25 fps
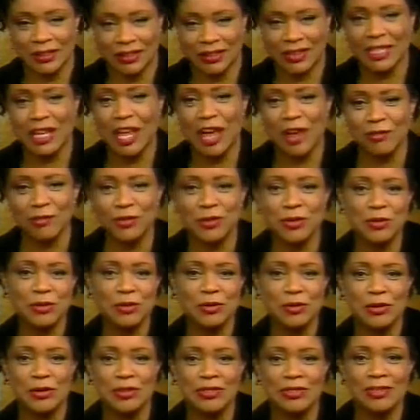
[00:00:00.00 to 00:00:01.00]
Good
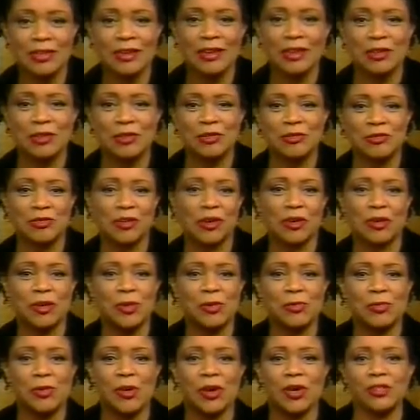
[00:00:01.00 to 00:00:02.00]
afternoon, and thank you
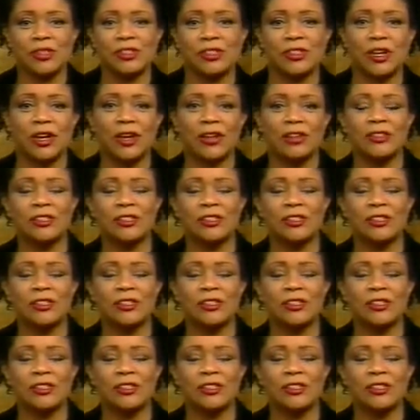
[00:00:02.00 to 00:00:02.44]
very much.